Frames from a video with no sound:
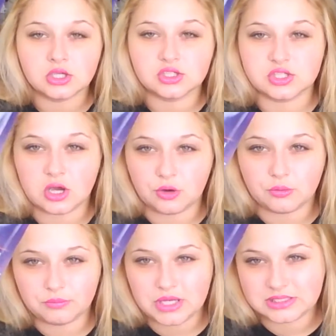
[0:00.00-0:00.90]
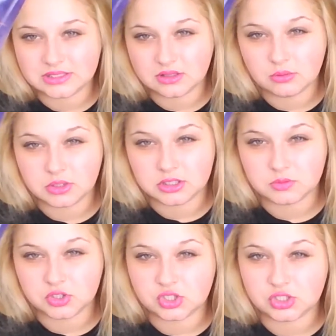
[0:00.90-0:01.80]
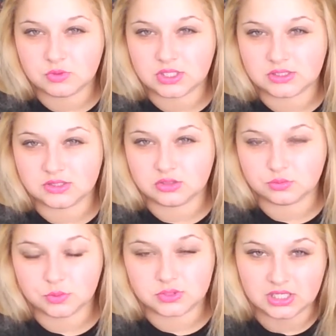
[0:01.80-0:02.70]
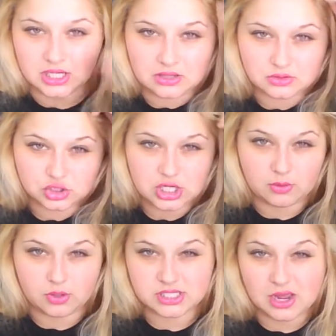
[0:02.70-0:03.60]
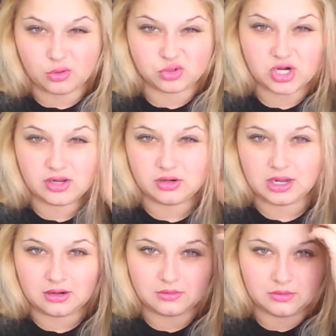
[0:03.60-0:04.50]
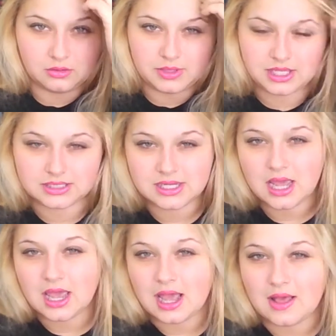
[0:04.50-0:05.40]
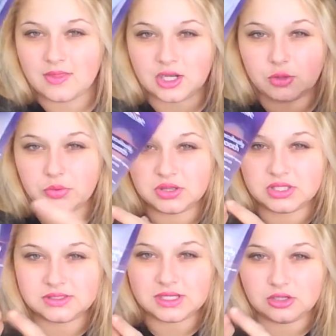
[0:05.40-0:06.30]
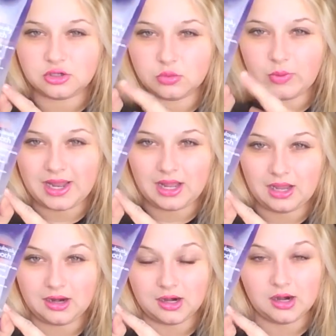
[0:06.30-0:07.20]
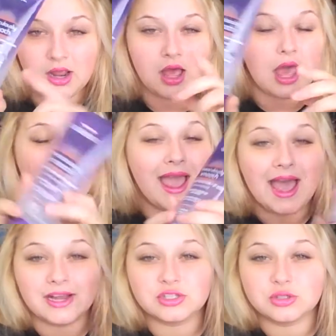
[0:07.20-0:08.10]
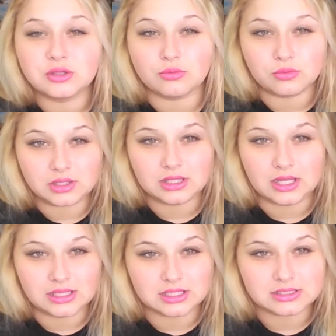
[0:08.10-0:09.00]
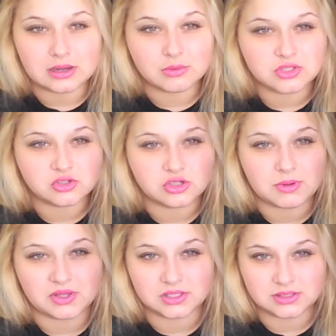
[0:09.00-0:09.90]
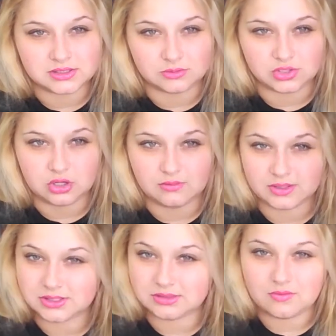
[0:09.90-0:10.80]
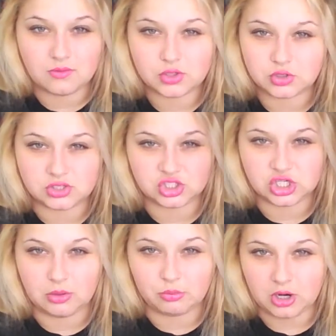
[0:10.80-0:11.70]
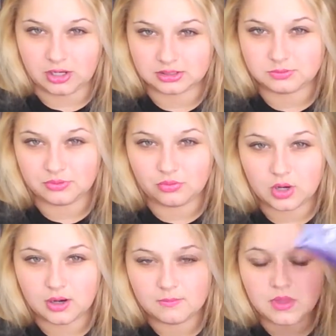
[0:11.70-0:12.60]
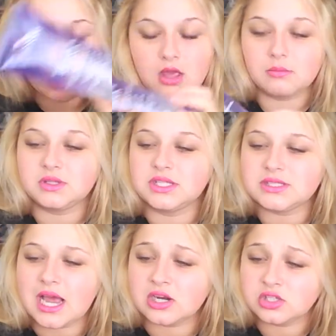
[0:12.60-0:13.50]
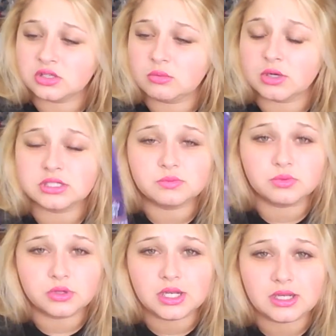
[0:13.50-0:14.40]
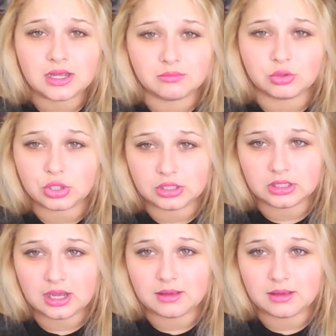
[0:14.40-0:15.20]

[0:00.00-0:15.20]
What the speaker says: So basically what you're supposed to do with this is you're supposed to get out the shower, towel dry your hair a little bit, and then you put this in your wet hair. I actually really like this. I wasn't sure about this because I was nervous because I've never used a gel product before, but this actually works pretty damn good.